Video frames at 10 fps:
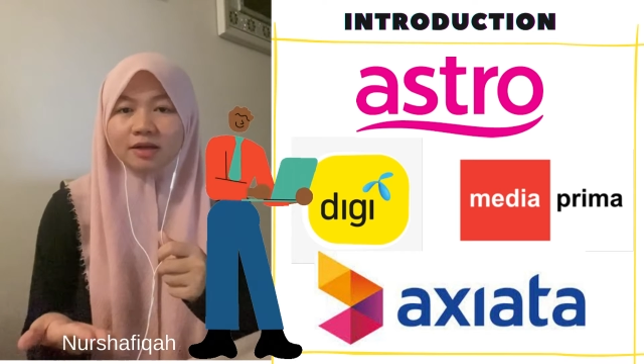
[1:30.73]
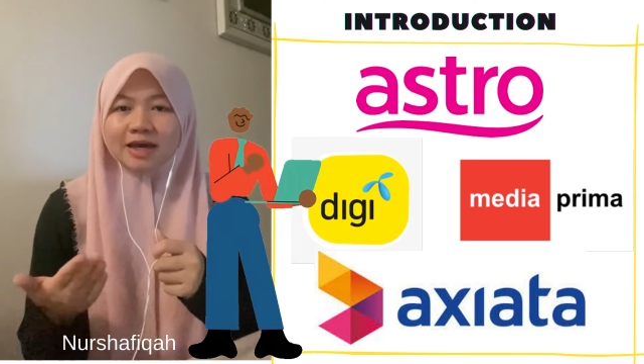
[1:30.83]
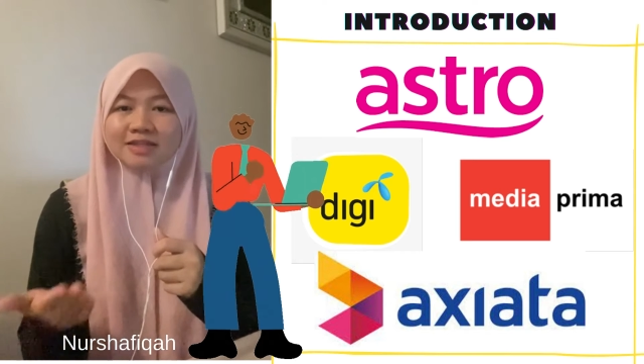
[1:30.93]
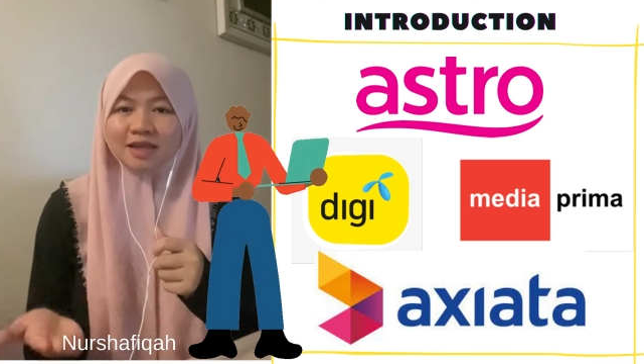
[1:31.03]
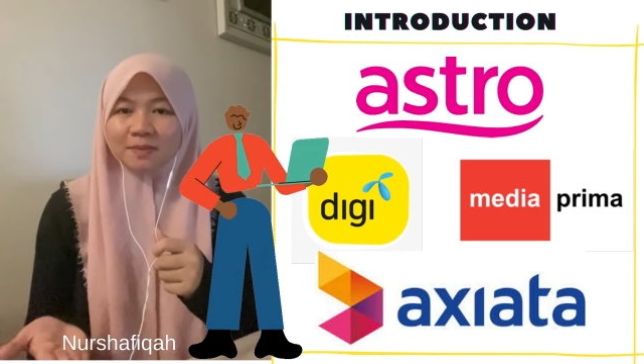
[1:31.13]

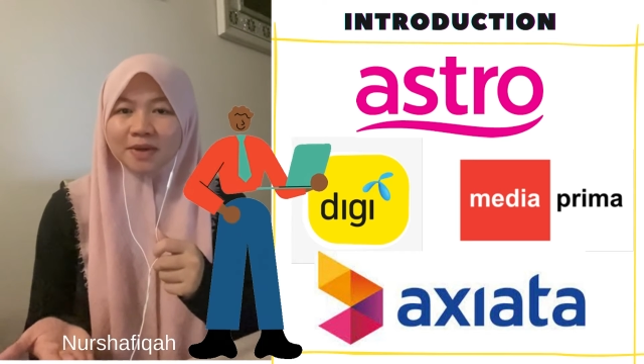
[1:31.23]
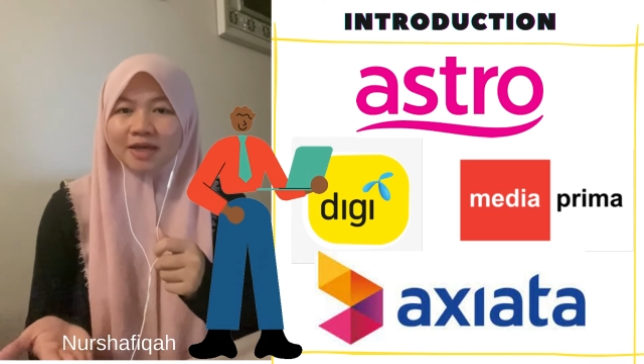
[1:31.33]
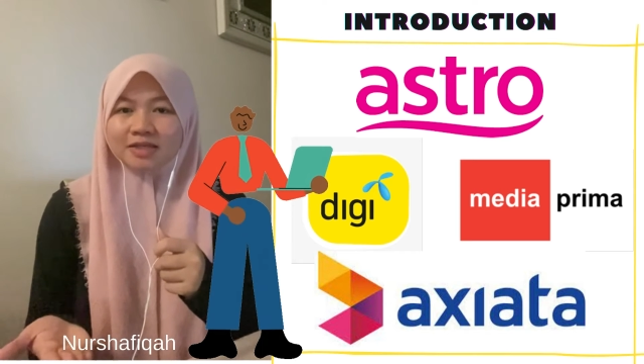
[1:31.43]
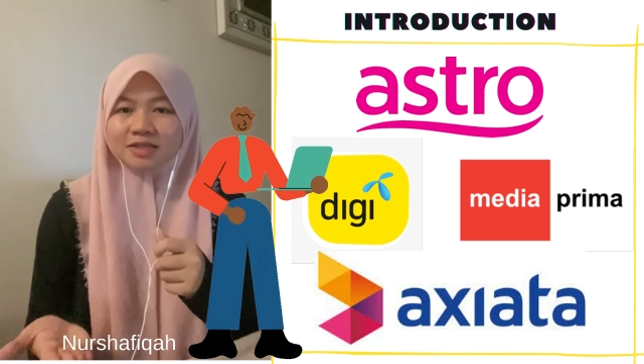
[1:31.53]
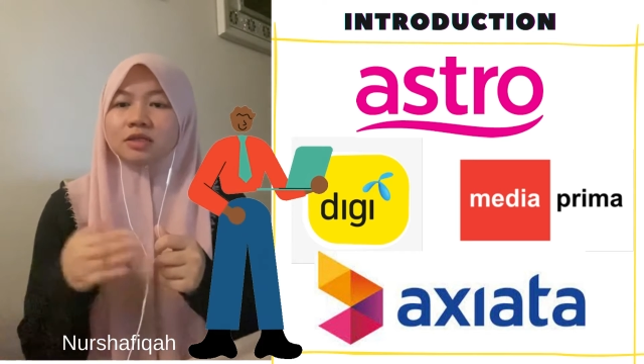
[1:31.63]

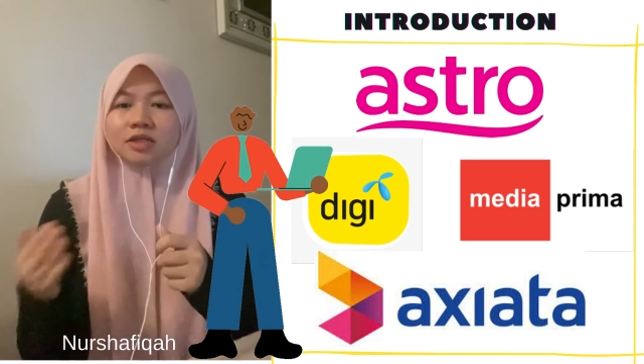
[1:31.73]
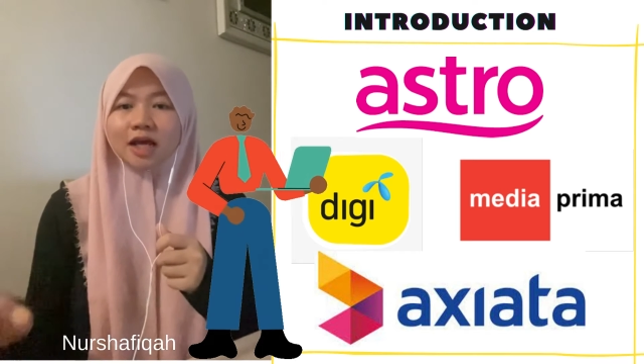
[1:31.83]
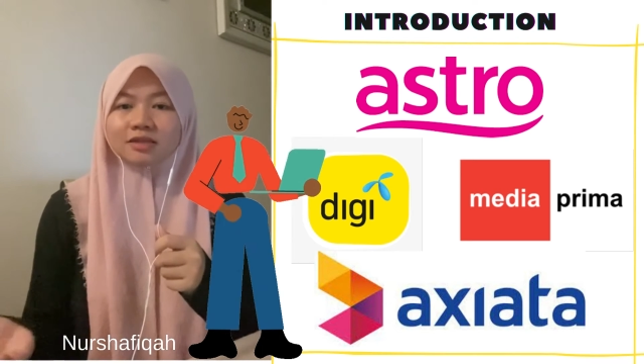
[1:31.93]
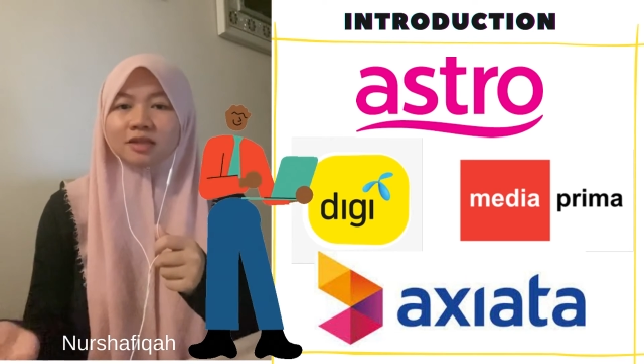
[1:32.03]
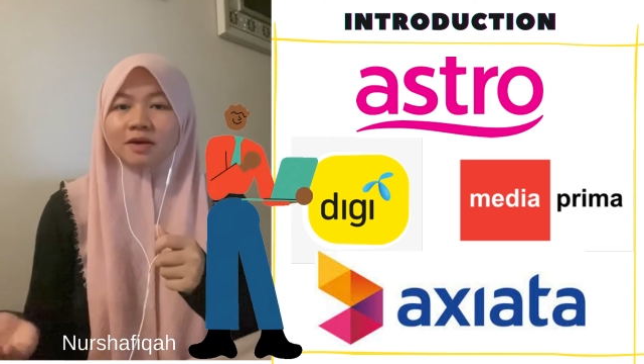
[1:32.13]
SMS,
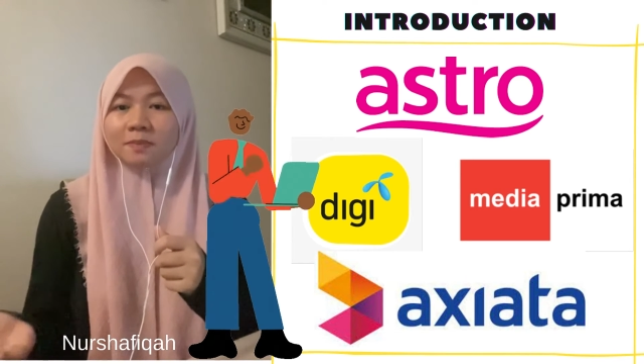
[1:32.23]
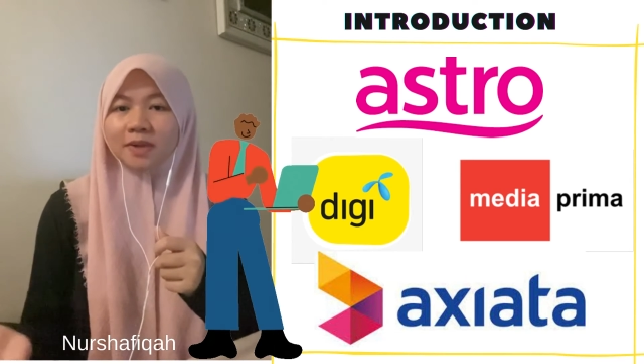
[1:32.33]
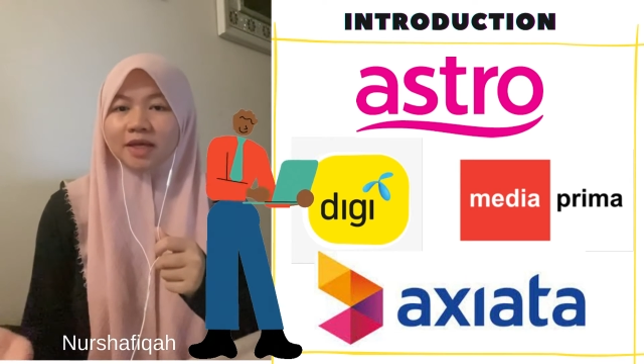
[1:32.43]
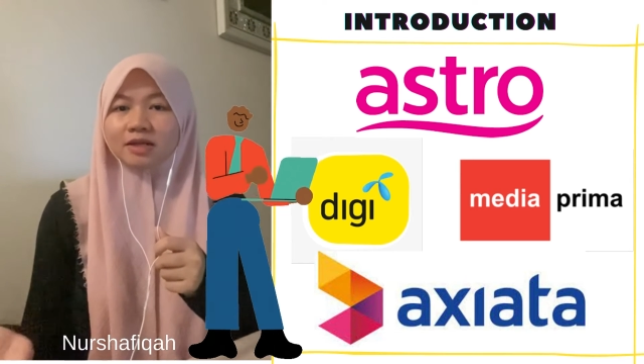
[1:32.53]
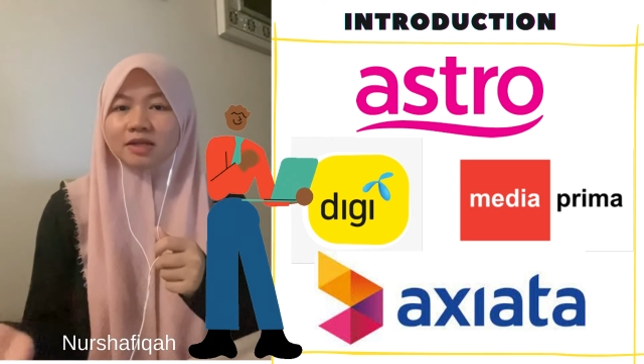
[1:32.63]
data
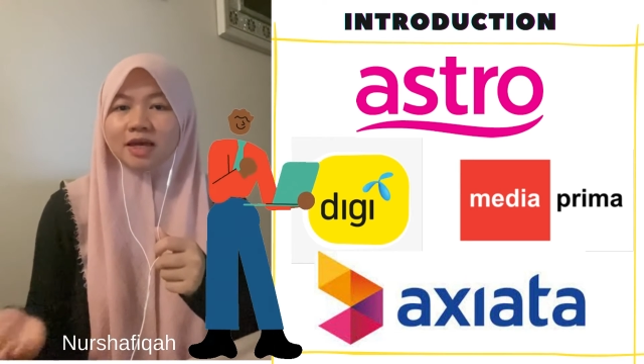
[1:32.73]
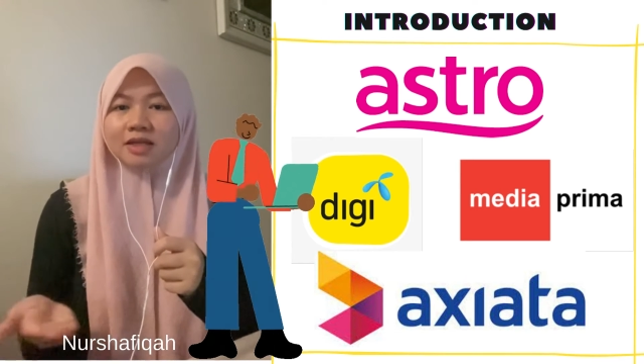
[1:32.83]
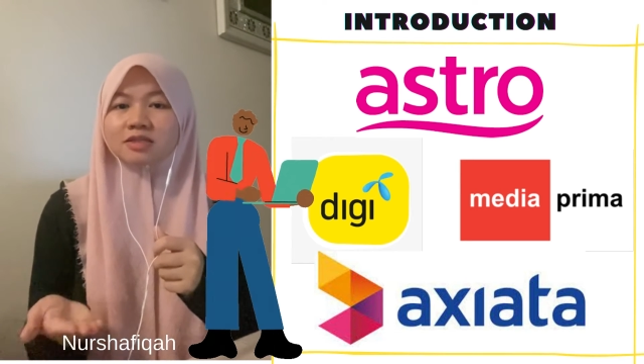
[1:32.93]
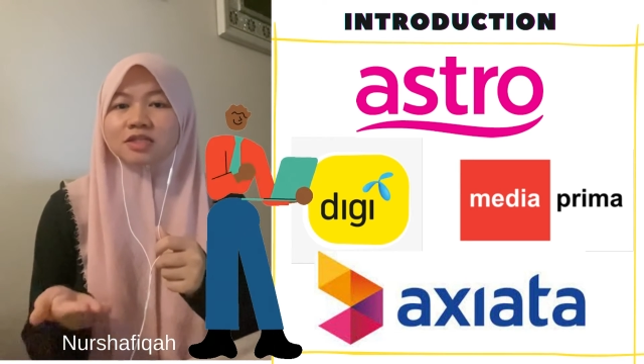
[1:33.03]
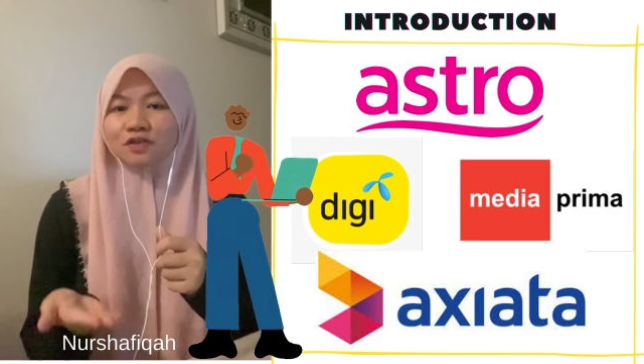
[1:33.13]
plan
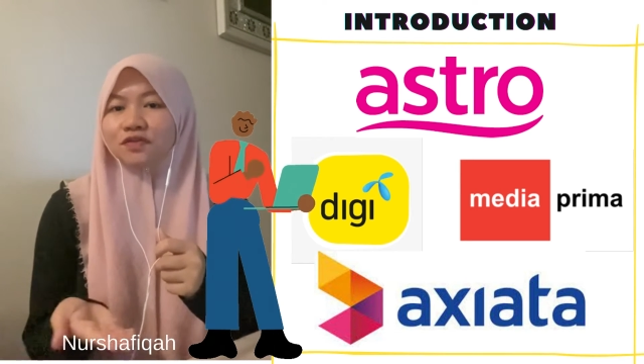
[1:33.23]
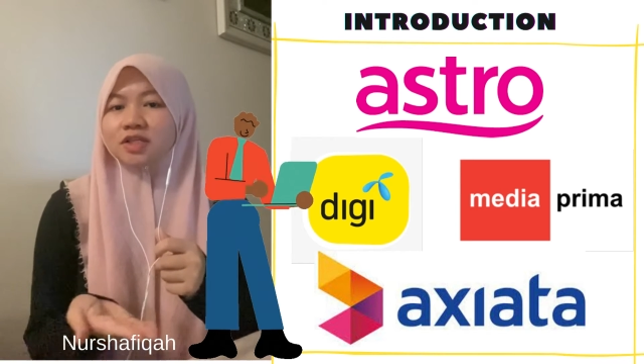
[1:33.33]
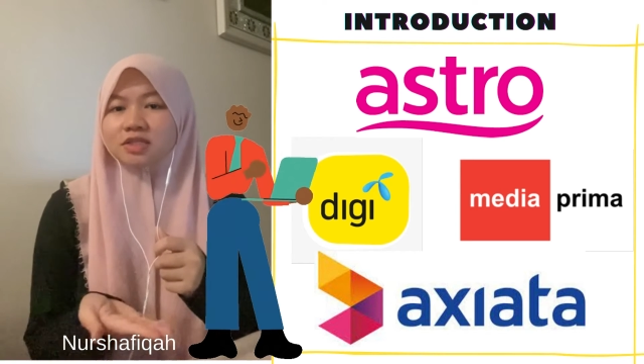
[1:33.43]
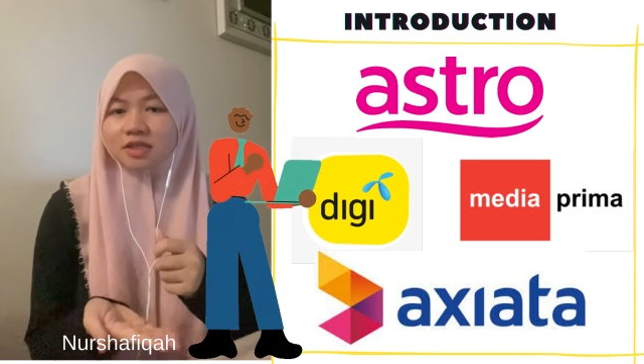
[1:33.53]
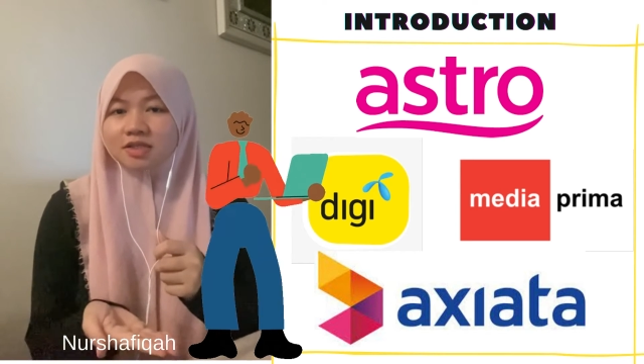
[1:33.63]
and
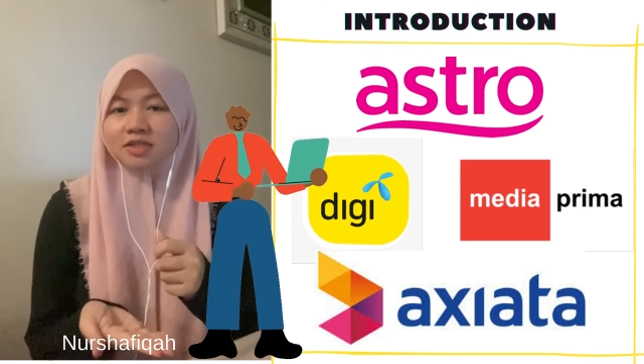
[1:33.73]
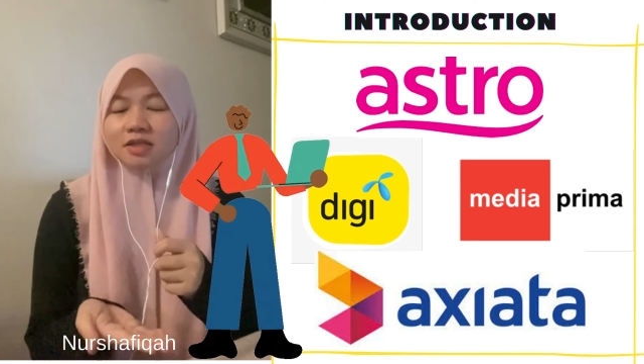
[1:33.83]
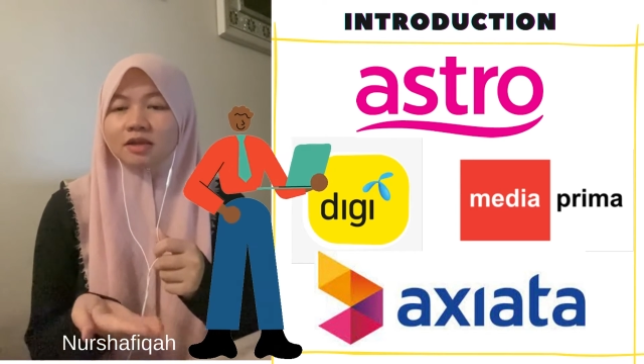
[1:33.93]
services,